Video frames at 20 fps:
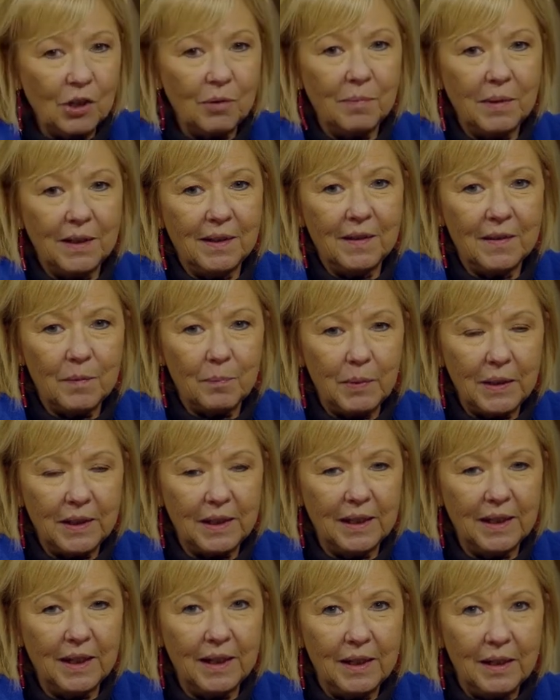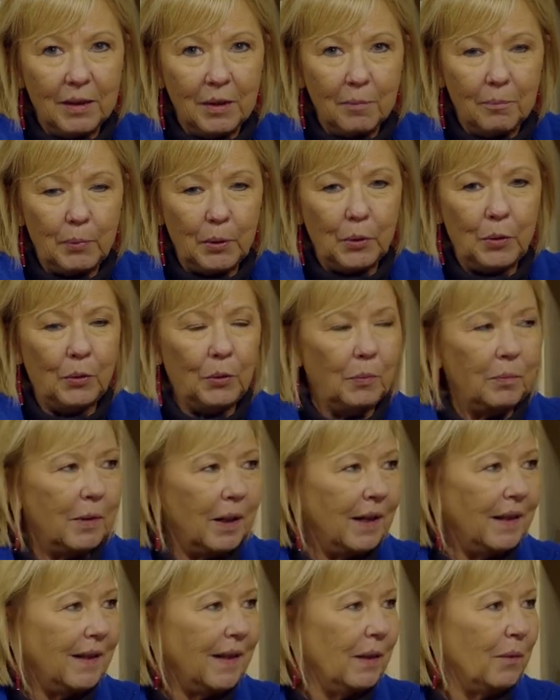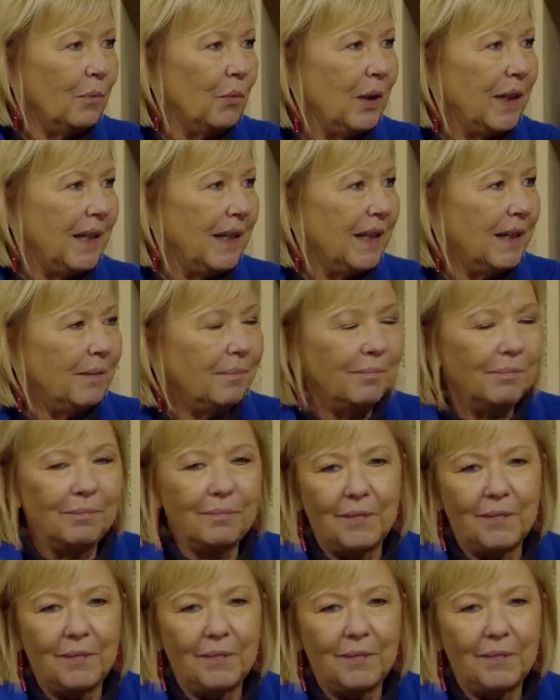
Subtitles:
them in this big boom, and then we